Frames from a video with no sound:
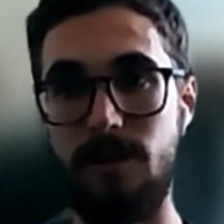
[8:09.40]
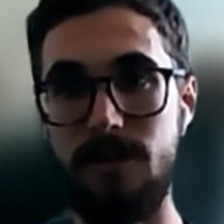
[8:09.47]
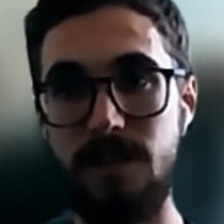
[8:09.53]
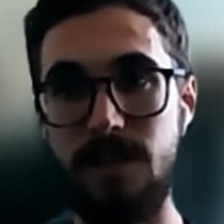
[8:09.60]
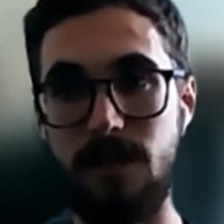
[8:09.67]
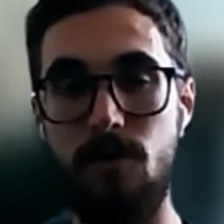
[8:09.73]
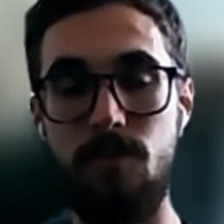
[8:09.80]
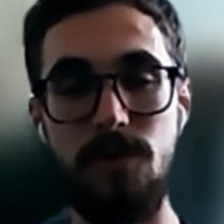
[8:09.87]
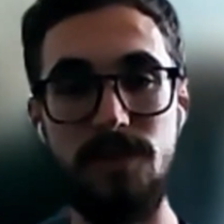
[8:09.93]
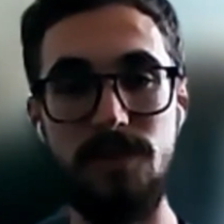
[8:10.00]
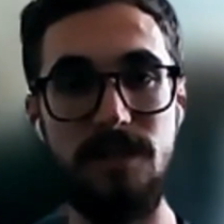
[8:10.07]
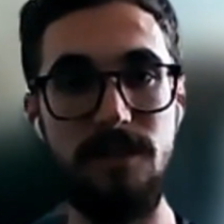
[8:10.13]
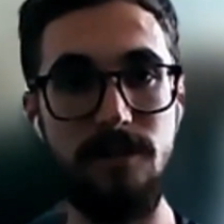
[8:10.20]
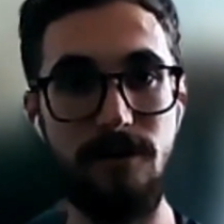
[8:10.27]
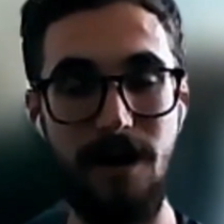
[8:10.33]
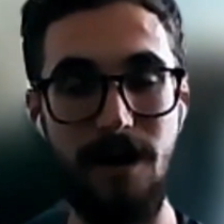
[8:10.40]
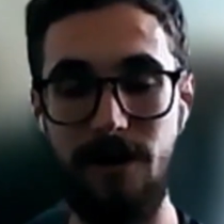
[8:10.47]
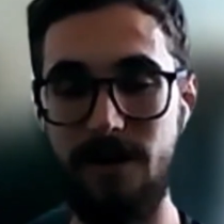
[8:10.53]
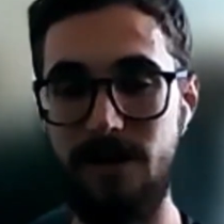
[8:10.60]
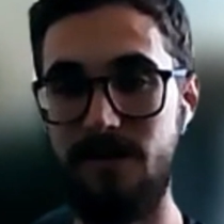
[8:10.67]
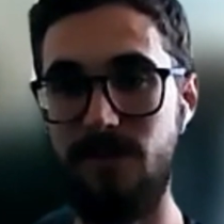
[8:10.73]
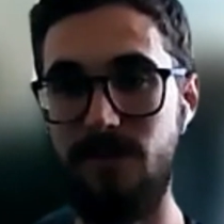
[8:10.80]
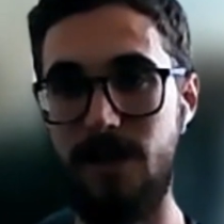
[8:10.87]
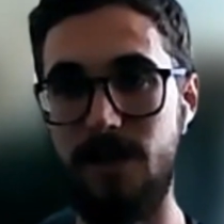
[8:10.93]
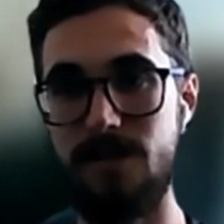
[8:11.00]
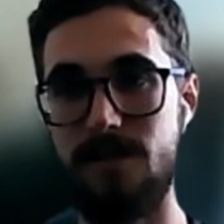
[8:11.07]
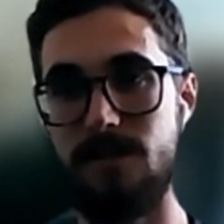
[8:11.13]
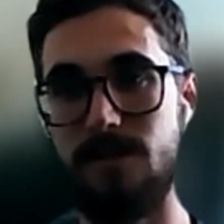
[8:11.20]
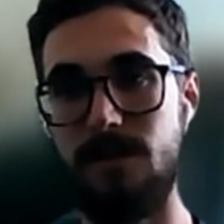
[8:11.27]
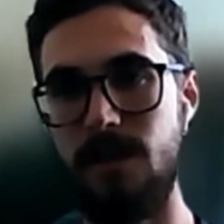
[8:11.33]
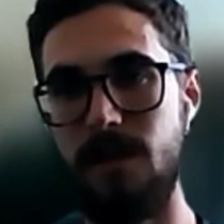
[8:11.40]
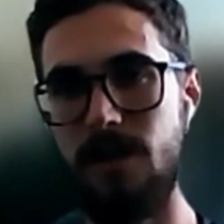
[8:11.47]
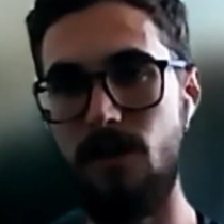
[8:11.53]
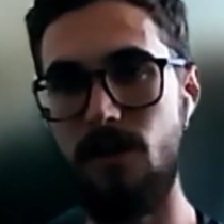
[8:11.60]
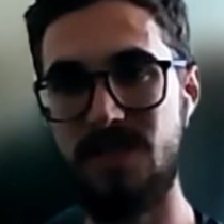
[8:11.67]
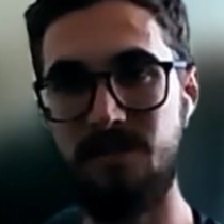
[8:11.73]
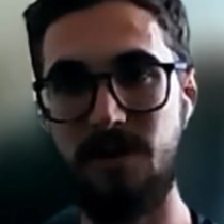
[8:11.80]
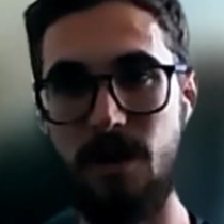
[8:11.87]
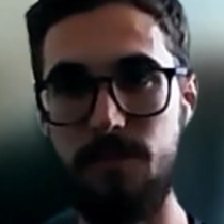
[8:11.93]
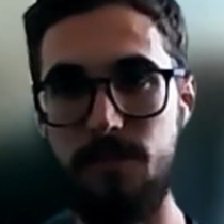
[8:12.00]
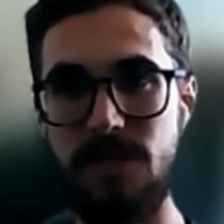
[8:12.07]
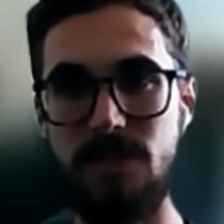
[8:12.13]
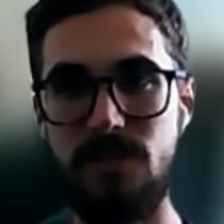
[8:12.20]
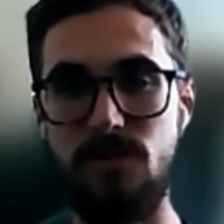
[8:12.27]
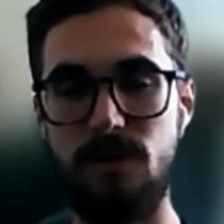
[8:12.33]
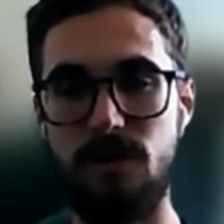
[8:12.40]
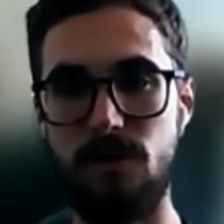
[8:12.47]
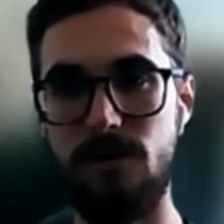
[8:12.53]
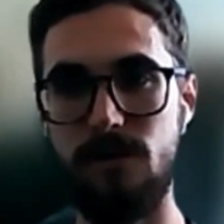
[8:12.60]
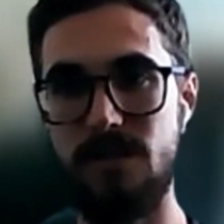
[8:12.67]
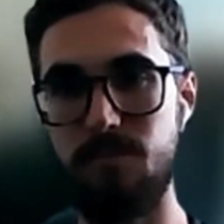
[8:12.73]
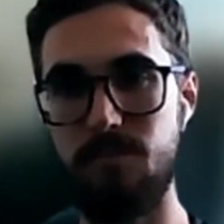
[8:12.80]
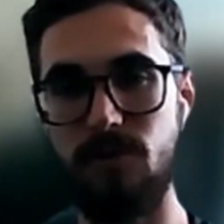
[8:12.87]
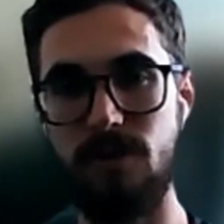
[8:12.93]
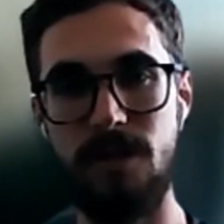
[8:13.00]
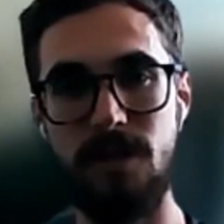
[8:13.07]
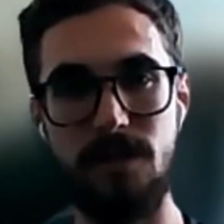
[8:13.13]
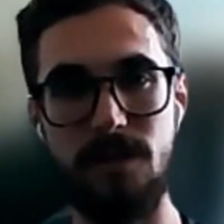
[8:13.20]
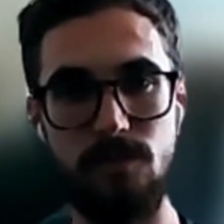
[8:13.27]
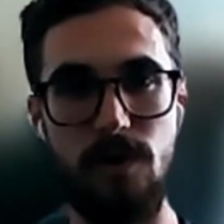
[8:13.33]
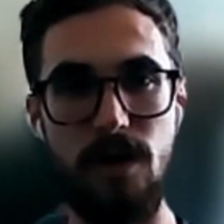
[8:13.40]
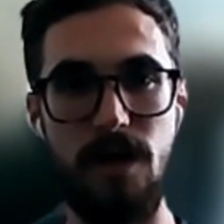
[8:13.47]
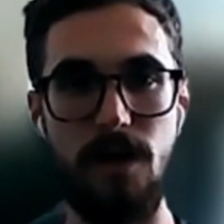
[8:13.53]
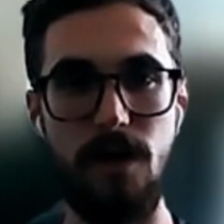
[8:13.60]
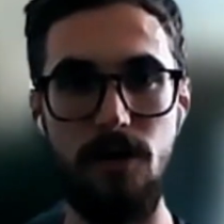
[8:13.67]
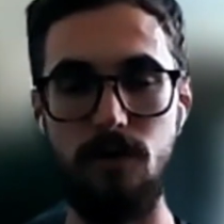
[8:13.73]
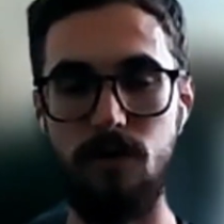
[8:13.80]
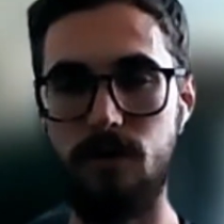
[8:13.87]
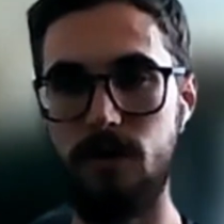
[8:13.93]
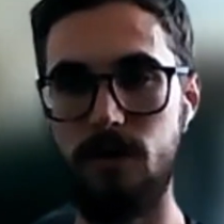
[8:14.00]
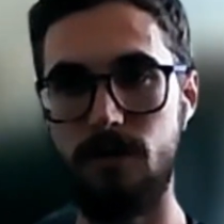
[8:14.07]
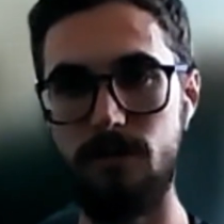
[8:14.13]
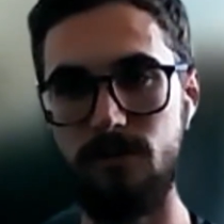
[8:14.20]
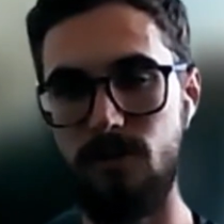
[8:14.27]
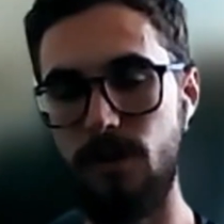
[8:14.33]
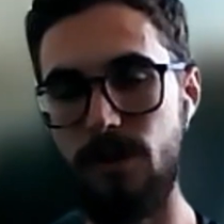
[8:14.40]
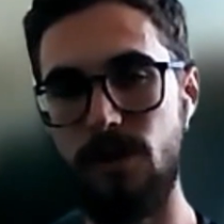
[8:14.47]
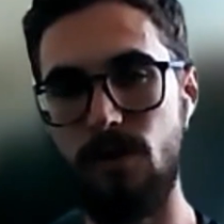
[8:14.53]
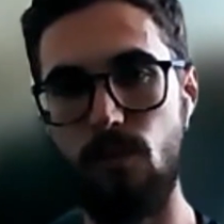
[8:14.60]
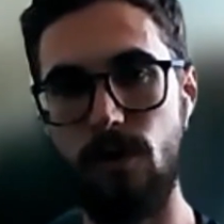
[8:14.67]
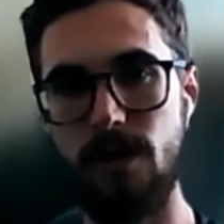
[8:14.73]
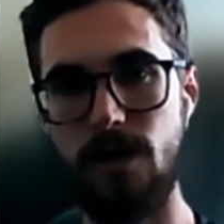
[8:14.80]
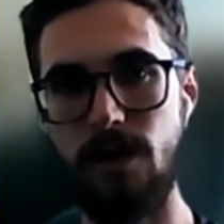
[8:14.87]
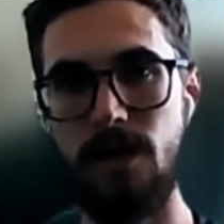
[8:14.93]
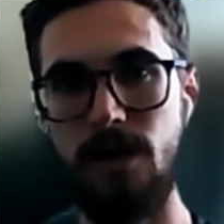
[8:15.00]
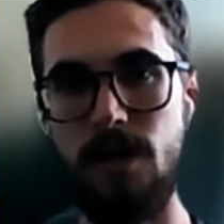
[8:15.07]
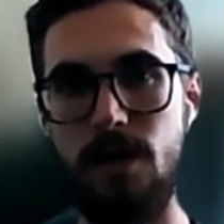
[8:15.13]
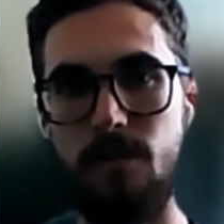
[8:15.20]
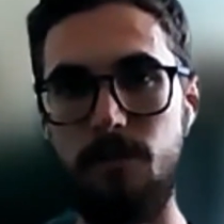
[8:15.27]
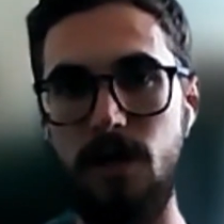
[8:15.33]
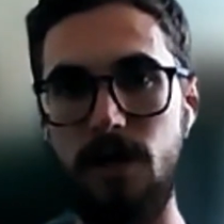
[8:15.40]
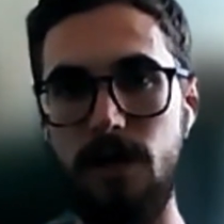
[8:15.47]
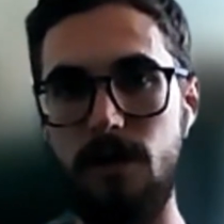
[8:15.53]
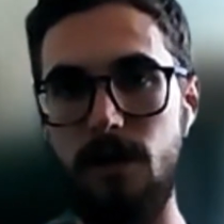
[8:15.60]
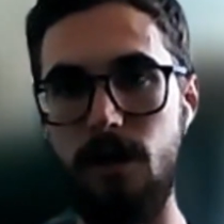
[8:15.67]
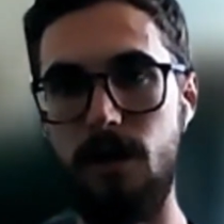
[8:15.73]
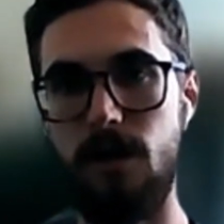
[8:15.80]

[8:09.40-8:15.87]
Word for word: that's like almost a year out in advance and i know some companies do it early spring as well or during the winter but